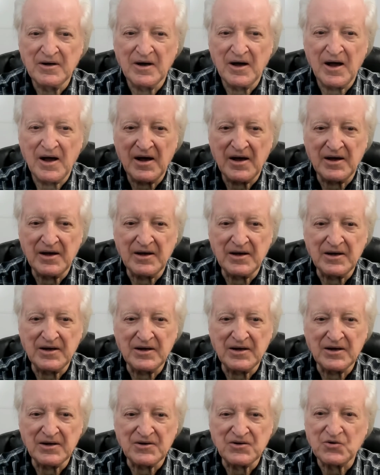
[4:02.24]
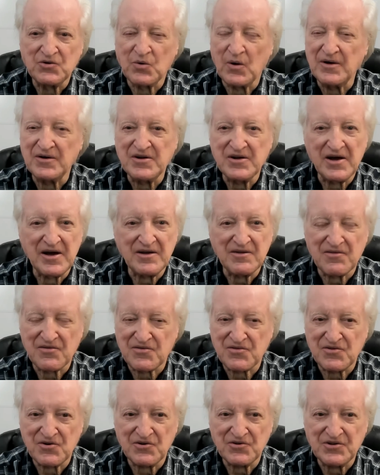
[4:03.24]
a
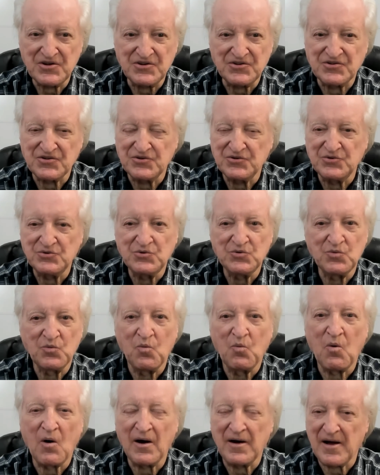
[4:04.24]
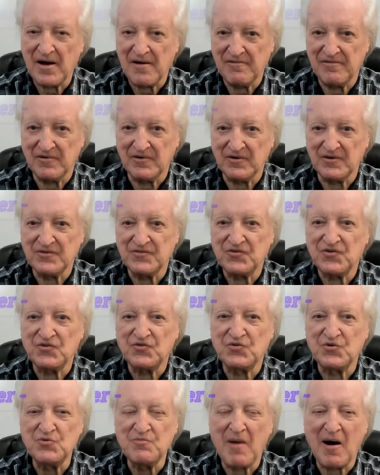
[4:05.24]
2832 whatever. It's a
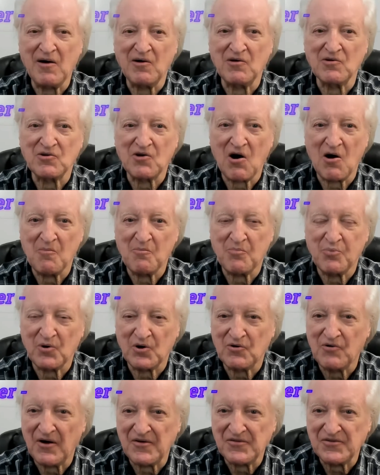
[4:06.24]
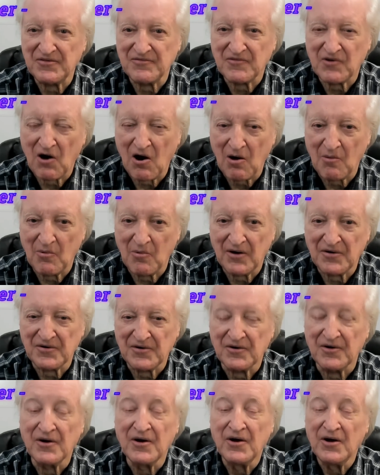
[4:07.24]
two-barrel progressive
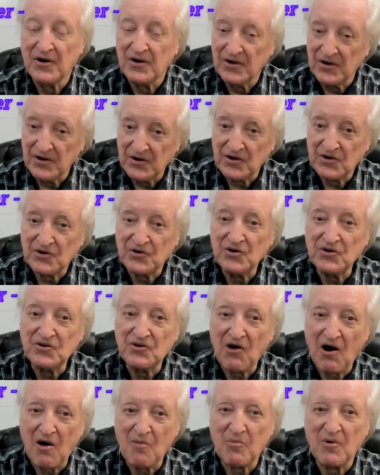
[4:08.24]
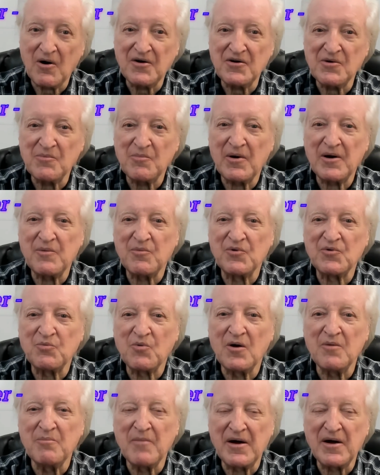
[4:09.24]
carburetor. Good carburetor, but it was
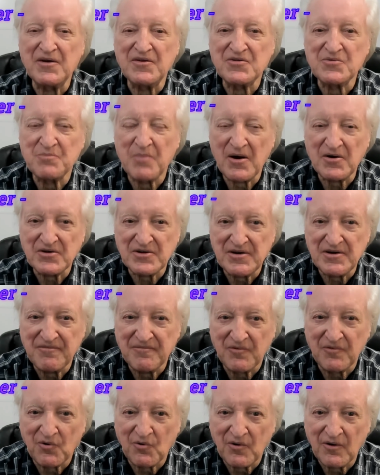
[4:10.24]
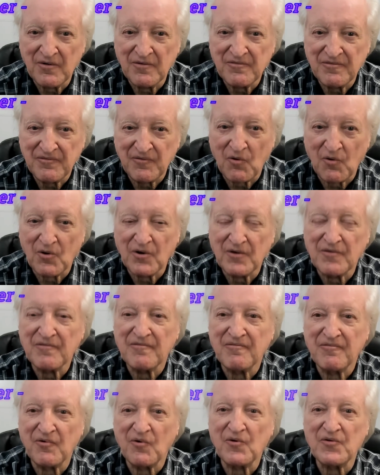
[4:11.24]
one made specially for Ford
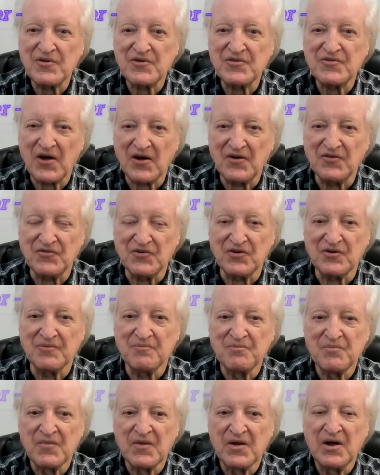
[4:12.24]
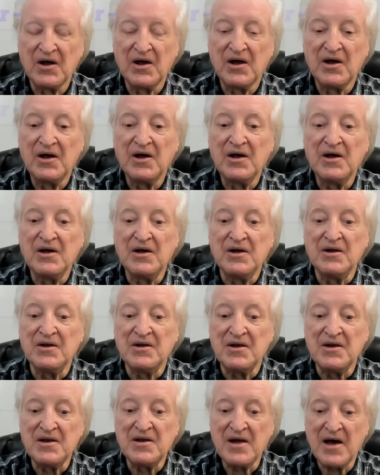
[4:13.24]
for this engine.
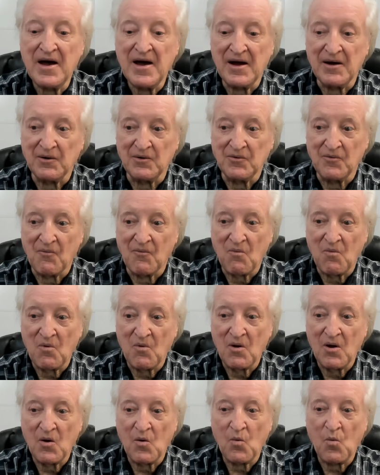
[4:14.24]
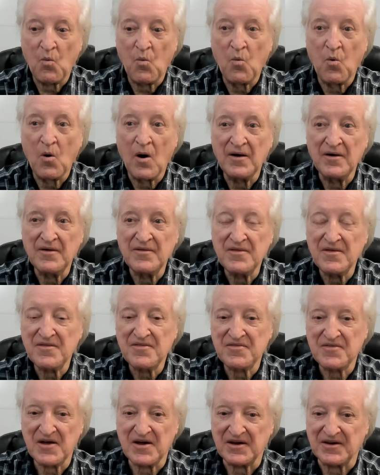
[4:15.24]
Now, one of the
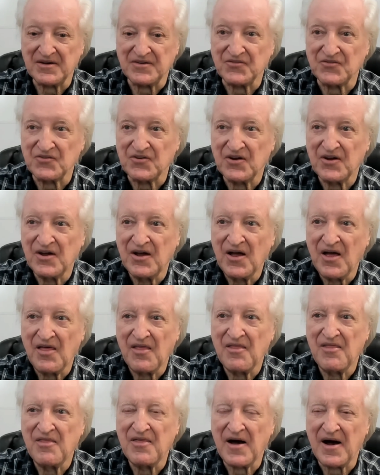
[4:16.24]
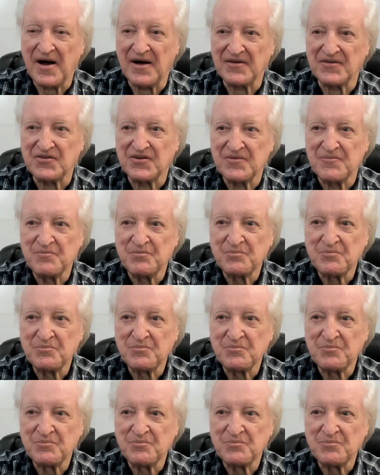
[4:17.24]
things that